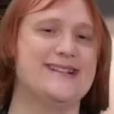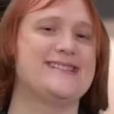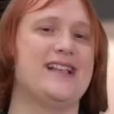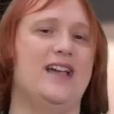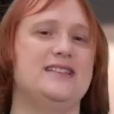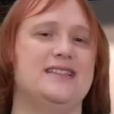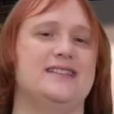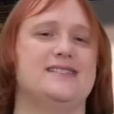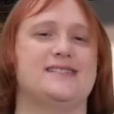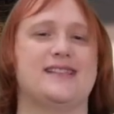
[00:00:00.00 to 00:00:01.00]

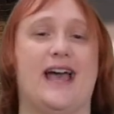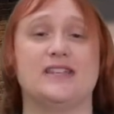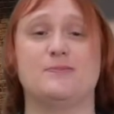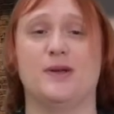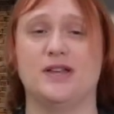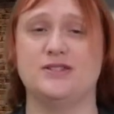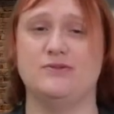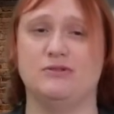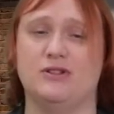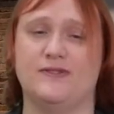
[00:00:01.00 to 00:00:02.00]
Scientists at Purdue
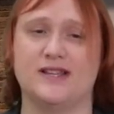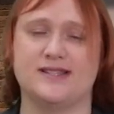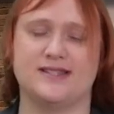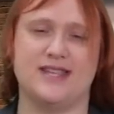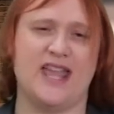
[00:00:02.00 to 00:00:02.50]
University